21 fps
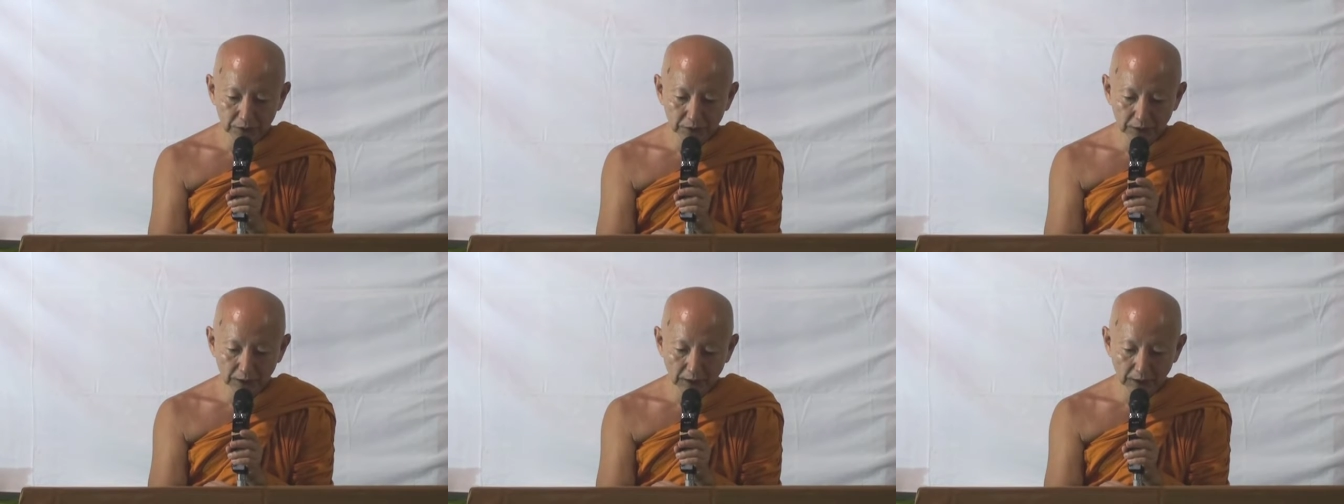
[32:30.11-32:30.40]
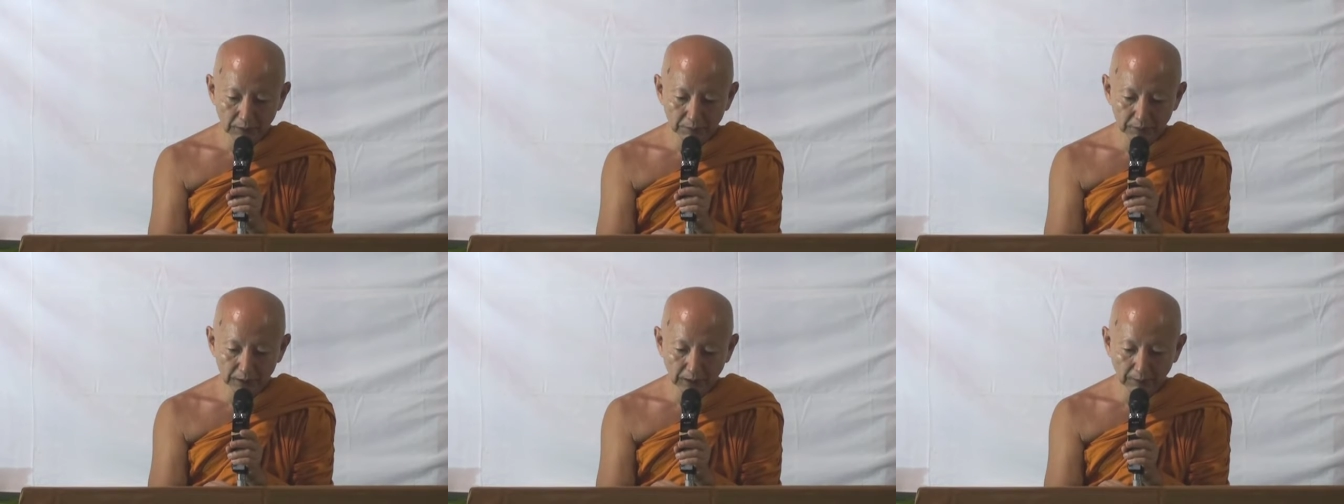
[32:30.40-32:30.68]

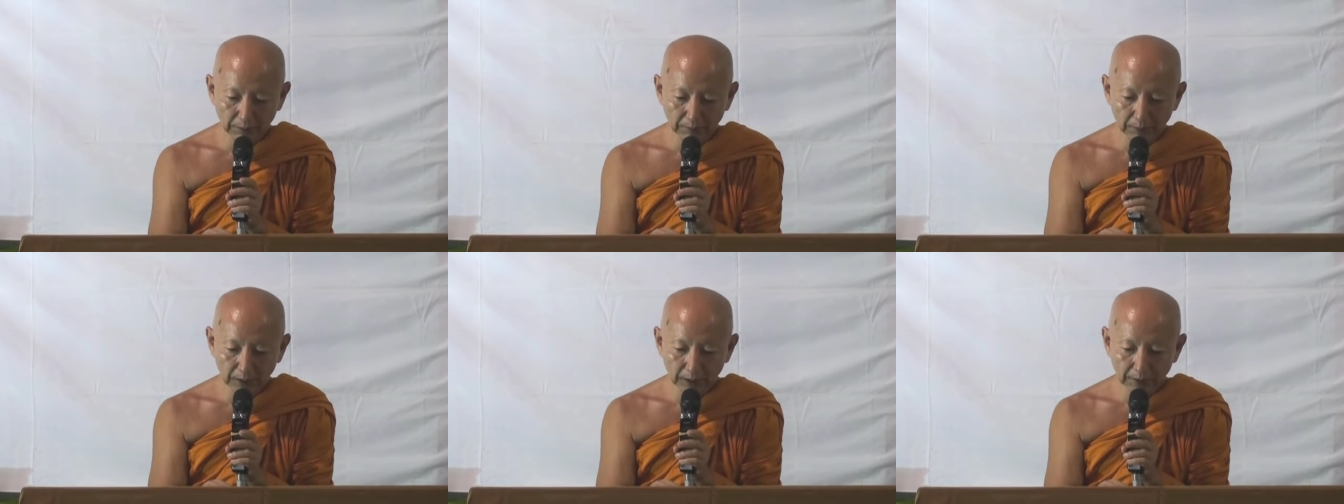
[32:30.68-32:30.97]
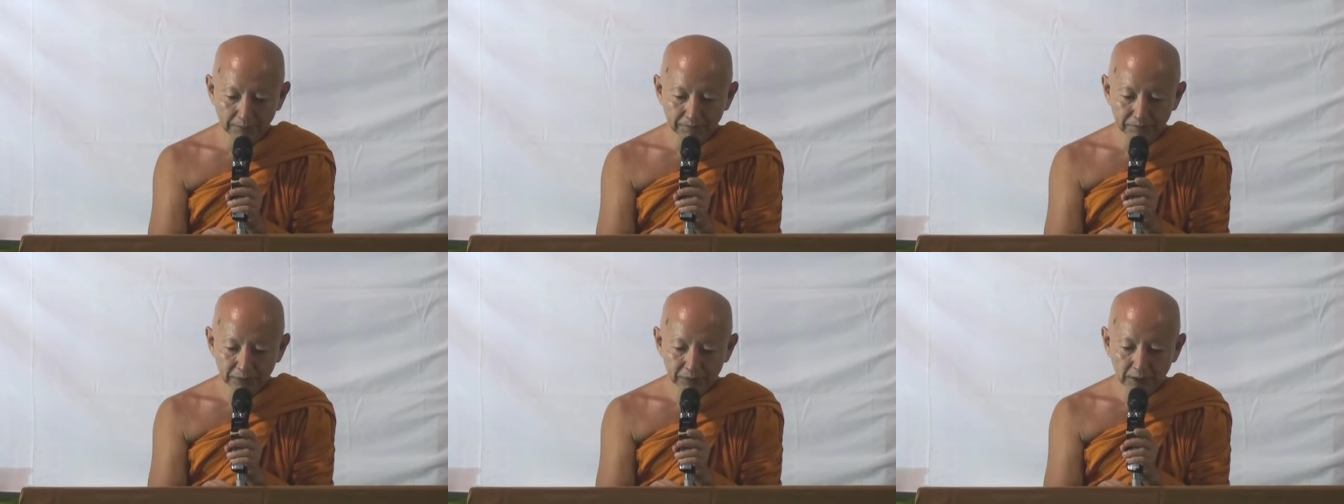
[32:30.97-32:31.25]
same
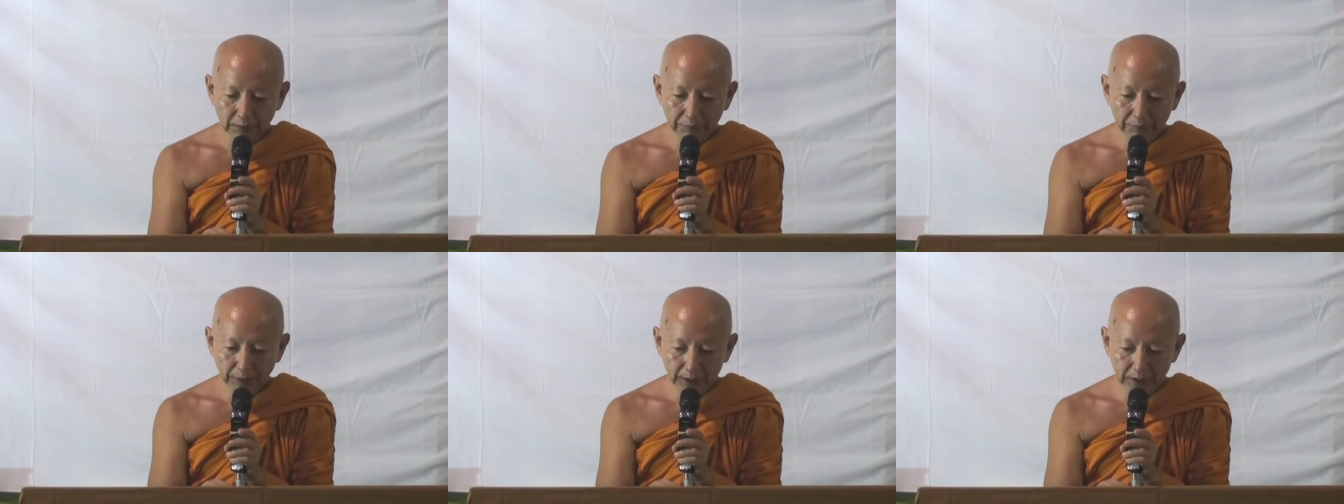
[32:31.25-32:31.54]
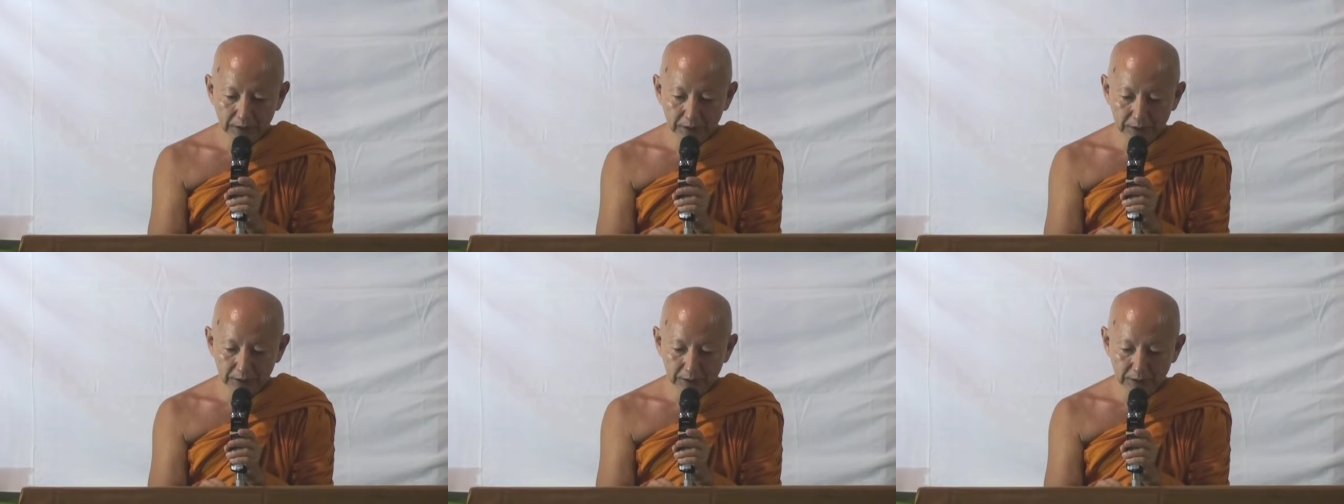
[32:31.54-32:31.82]
Dhamma
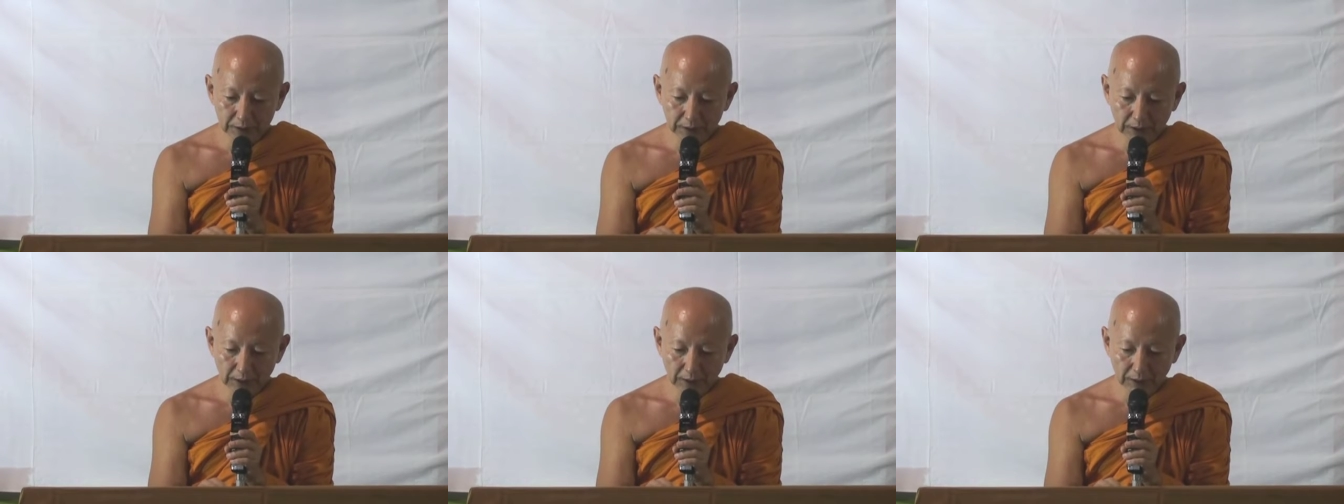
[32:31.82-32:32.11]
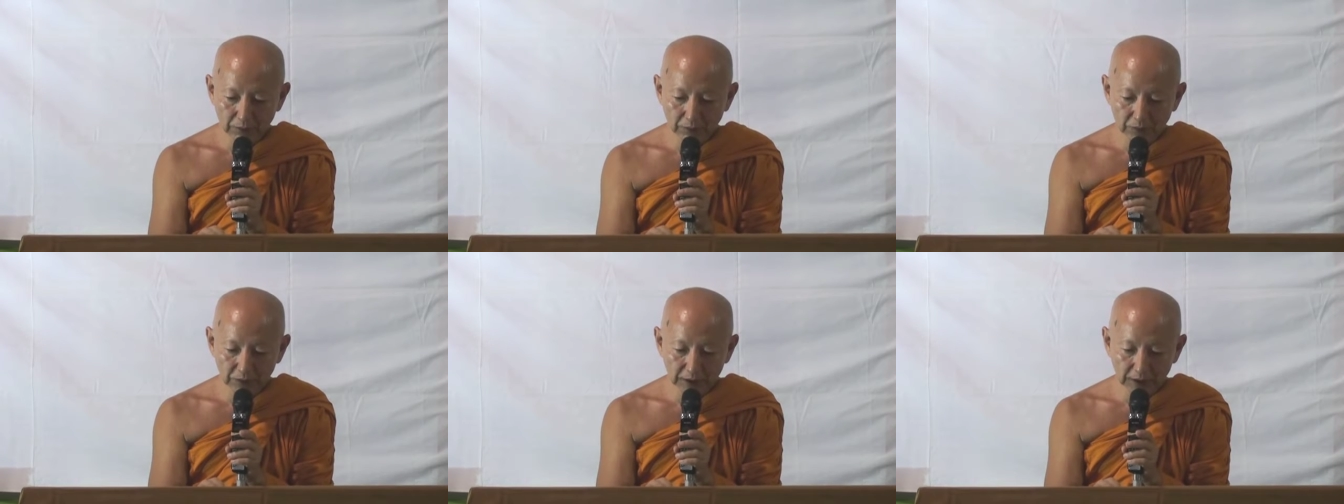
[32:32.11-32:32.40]
practice the
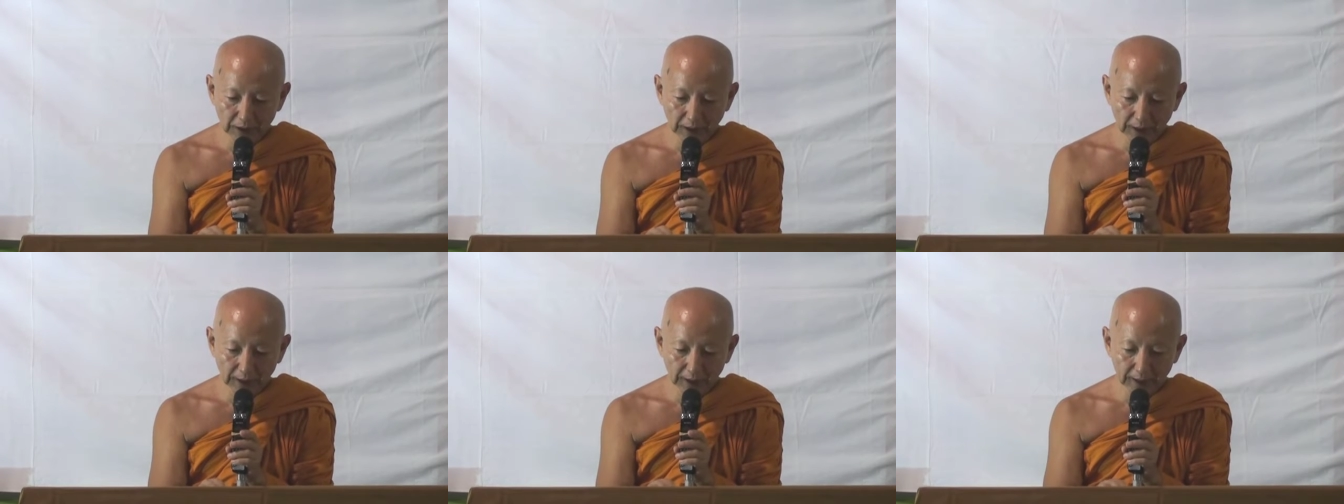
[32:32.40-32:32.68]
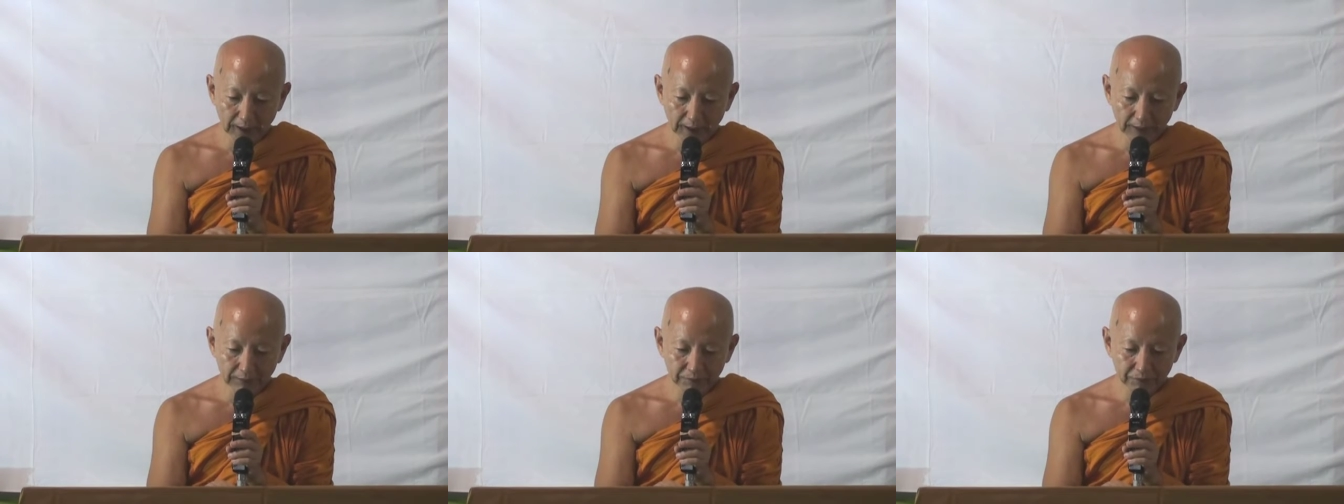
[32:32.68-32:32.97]
same
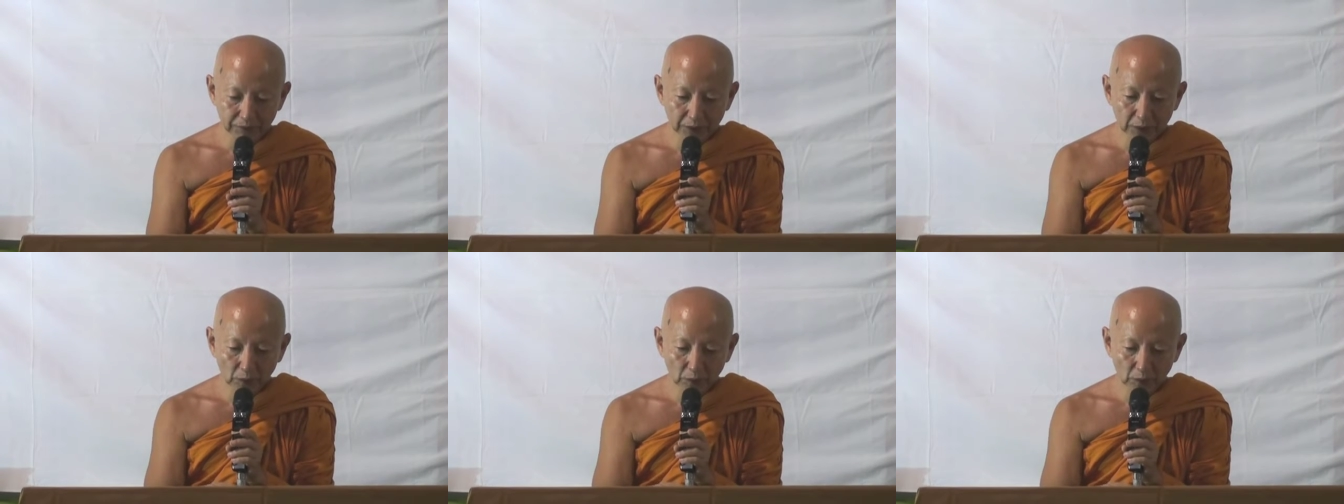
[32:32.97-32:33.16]
Vinaya,